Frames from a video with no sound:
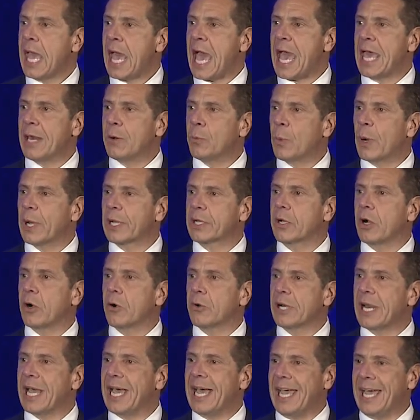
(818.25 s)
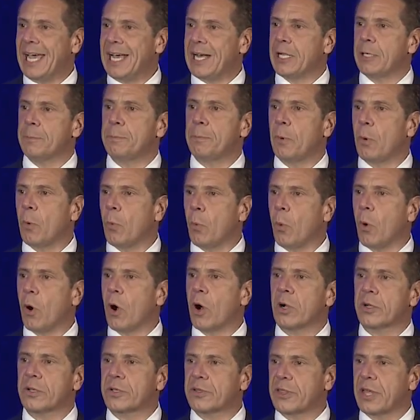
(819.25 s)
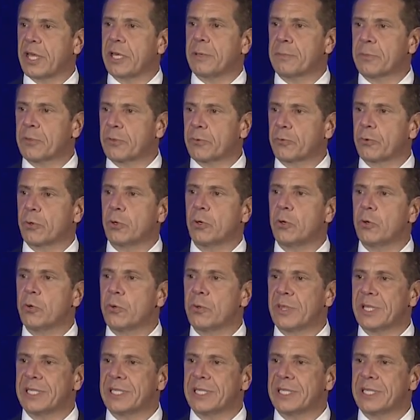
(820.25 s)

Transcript: And we're going to help walk them through